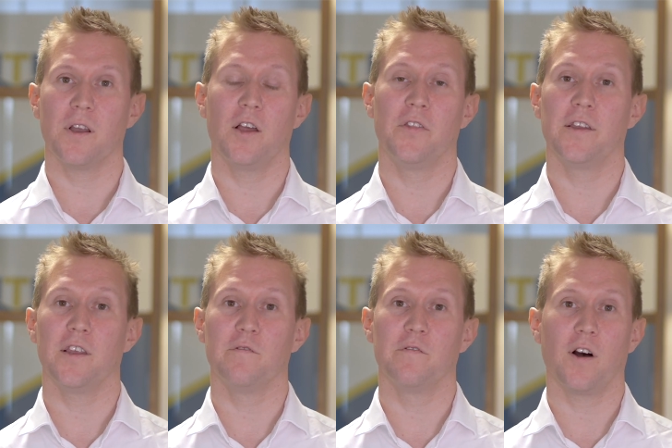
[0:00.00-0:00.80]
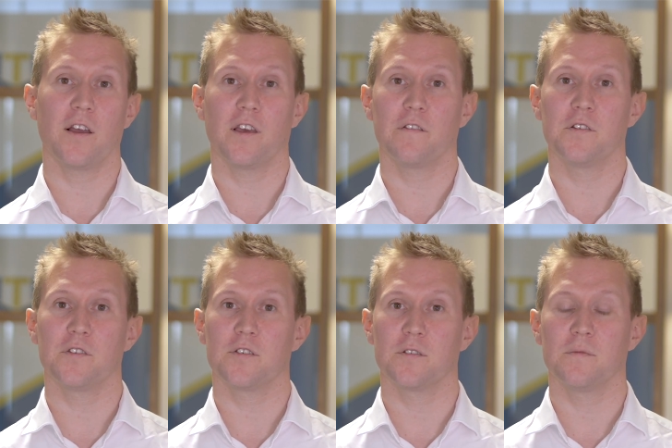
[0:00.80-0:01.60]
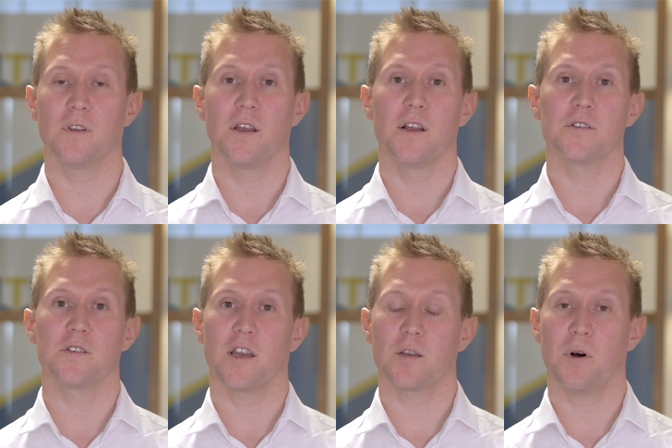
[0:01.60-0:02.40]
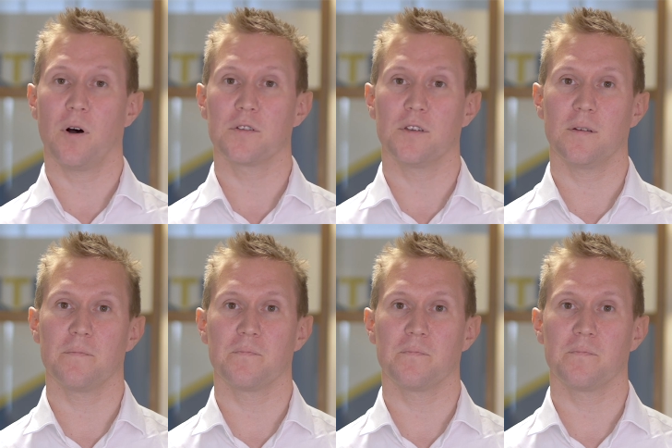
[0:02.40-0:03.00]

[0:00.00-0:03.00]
and then invite their physician to take part in it.